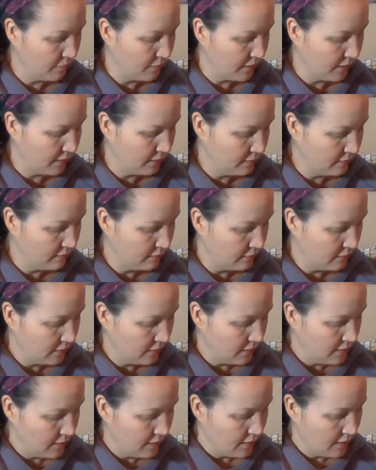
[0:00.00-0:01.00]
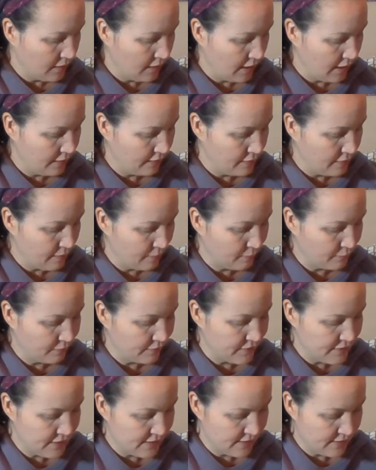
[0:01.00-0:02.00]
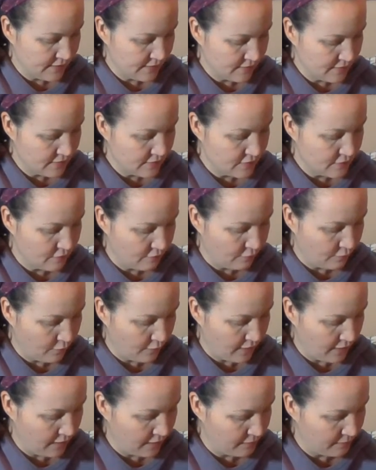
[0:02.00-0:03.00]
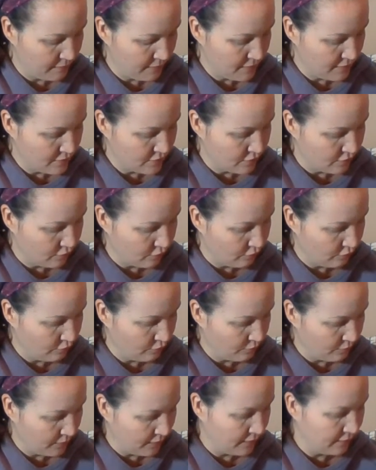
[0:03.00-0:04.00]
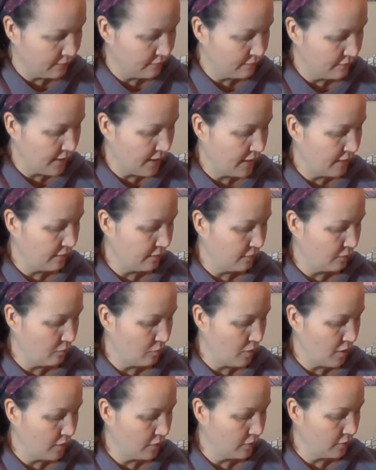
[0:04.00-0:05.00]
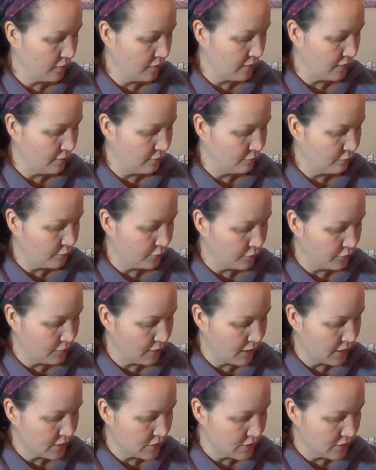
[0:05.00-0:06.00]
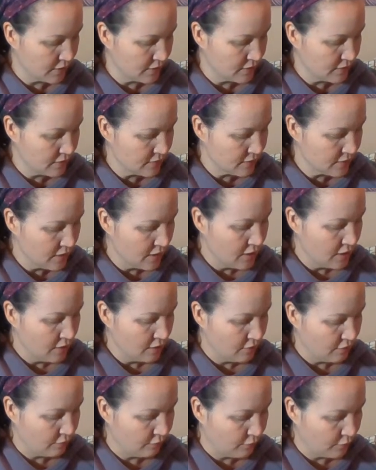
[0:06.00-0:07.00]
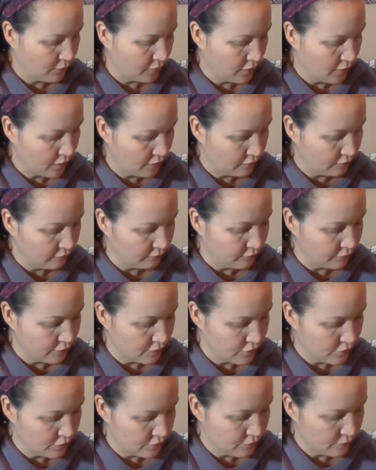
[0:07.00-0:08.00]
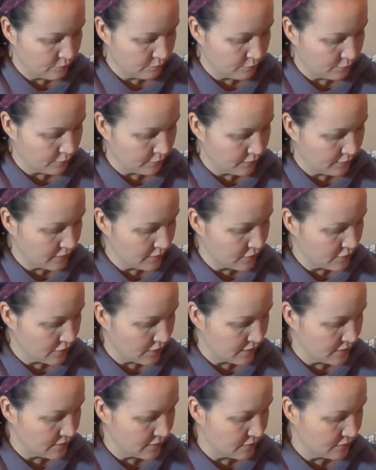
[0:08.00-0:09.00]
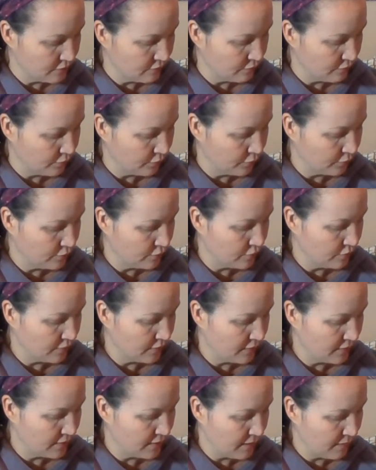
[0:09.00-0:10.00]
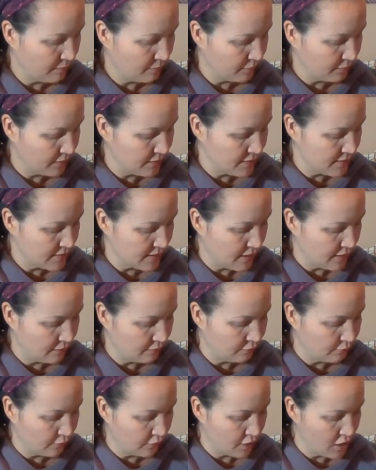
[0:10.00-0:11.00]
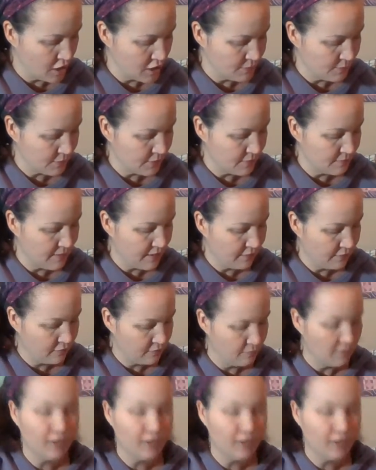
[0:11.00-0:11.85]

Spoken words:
And the number of seasons, the 4 elements, earth, wind, fire, and water, and the 4 directions, the 4 cardinal virtues, prudence, justice, fortitude, and temperance, and the 4 Gospels, Matthew, Mark, Luke, and John.